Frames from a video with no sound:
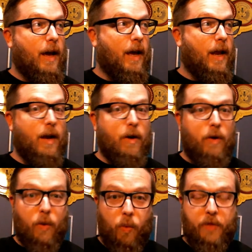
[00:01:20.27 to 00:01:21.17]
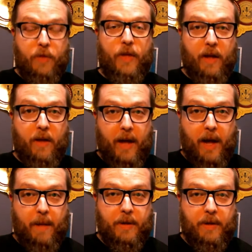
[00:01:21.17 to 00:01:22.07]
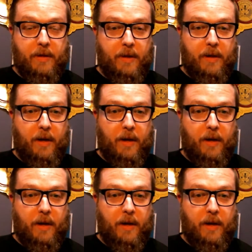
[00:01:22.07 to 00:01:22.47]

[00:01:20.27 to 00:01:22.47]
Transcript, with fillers: and I don't know what the hell happened.